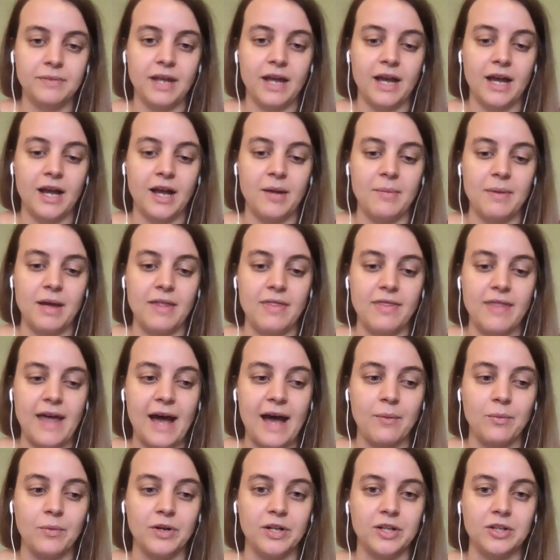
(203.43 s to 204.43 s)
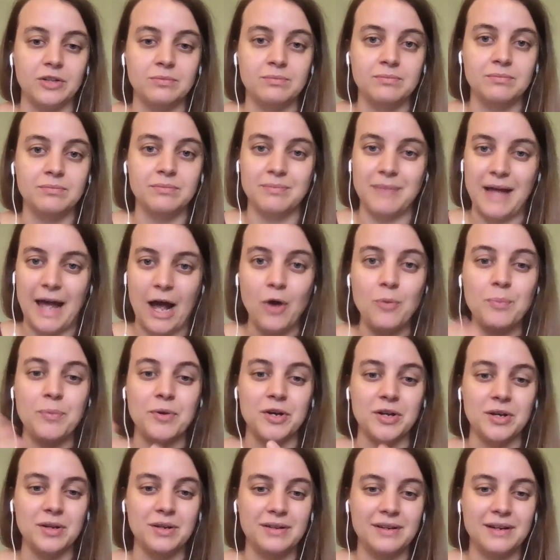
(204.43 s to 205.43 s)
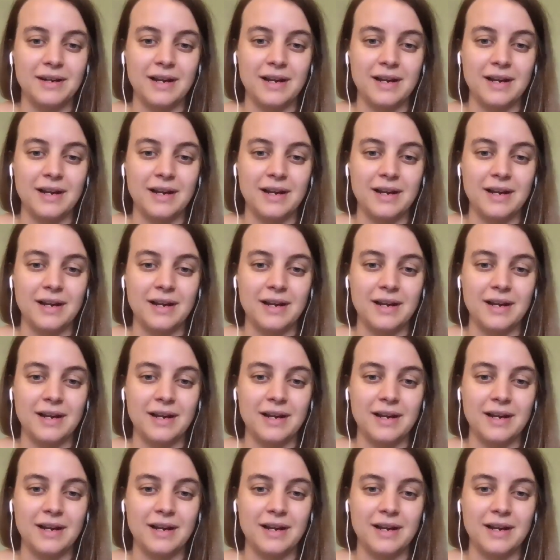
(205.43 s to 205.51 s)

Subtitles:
and that will output